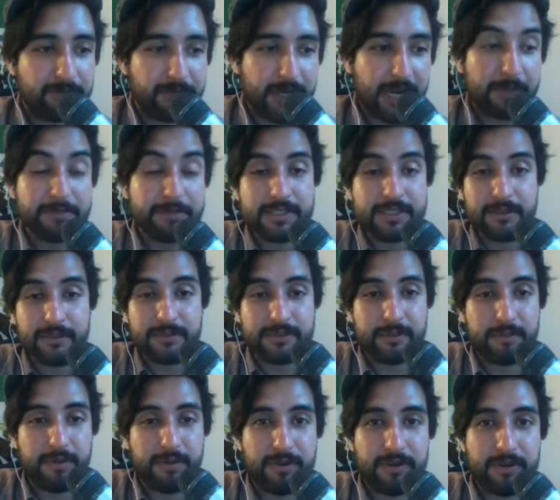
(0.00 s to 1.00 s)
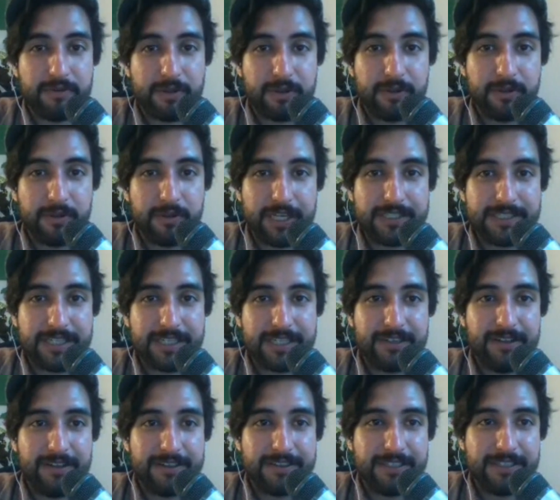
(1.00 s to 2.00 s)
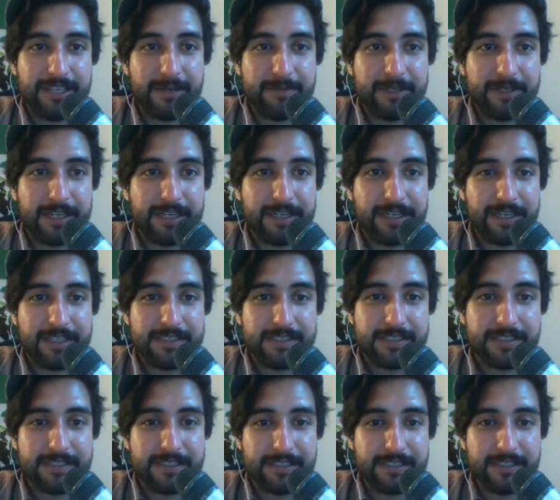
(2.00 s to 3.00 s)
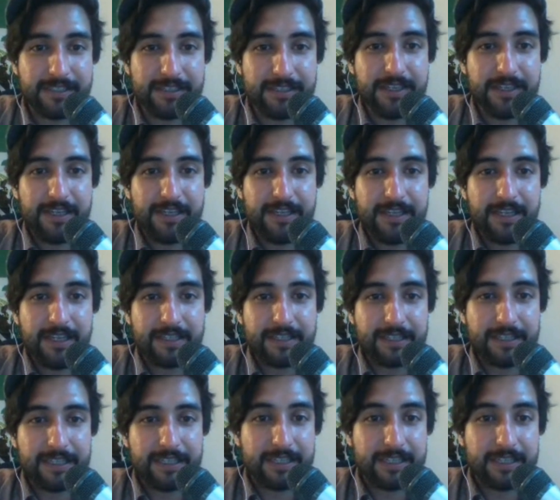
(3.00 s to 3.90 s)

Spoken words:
I'm still a supporter of goal line technology. That'd be kind of nice to see in the league.